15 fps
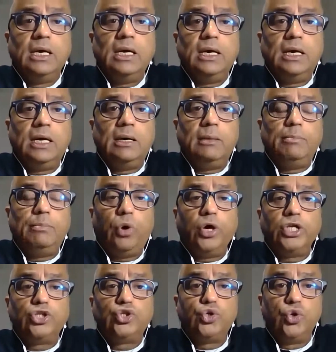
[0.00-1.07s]
uh,
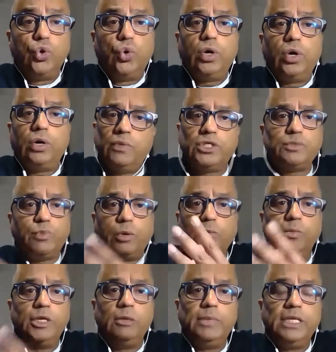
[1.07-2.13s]
points to note which
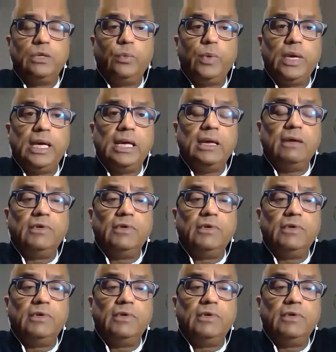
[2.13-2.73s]
probably will be the way